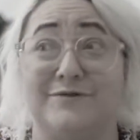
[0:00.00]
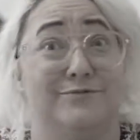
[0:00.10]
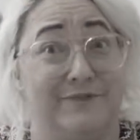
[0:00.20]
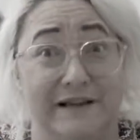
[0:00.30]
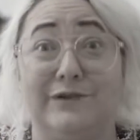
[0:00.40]
for
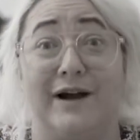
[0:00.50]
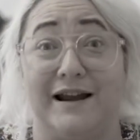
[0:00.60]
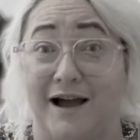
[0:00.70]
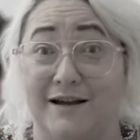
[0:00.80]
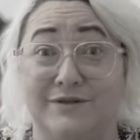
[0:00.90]
really
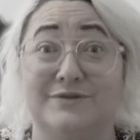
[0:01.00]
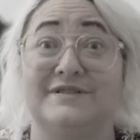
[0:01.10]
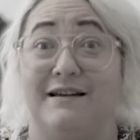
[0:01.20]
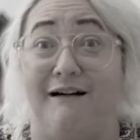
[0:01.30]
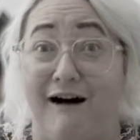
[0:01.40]
great articles
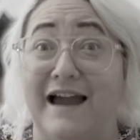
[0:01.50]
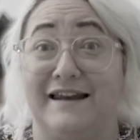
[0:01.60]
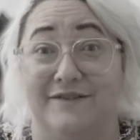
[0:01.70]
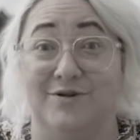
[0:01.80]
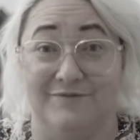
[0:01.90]
that I never